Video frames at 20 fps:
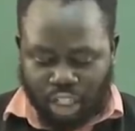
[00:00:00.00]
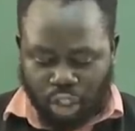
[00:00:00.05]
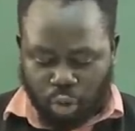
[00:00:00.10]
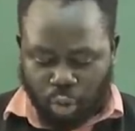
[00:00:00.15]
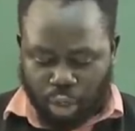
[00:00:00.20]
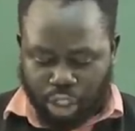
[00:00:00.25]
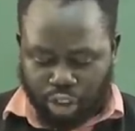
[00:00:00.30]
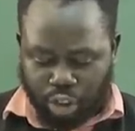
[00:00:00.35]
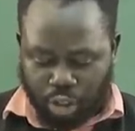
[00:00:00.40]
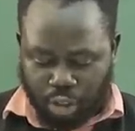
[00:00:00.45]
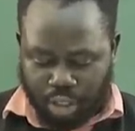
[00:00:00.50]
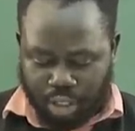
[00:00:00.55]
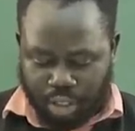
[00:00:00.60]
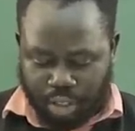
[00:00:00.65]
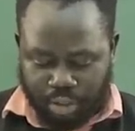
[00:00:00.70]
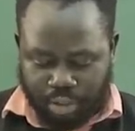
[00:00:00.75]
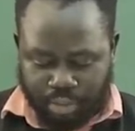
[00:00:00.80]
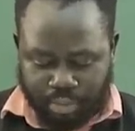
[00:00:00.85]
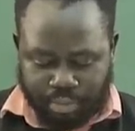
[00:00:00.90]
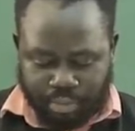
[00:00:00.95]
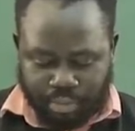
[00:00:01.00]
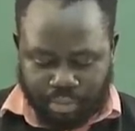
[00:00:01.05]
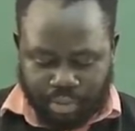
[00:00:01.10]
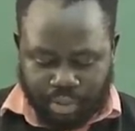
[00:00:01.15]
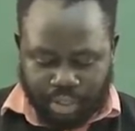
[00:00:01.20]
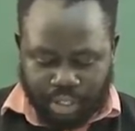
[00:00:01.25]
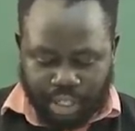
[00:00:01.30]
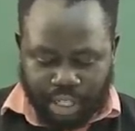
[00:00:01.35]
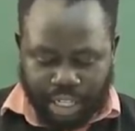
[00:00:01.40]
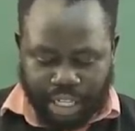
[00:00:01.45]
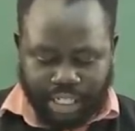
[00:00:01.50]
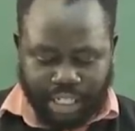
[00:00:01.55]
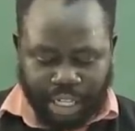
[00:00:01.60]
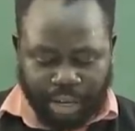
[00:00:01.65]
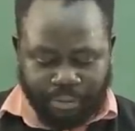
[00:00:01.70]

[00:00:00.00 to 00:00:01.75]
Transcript: situations. It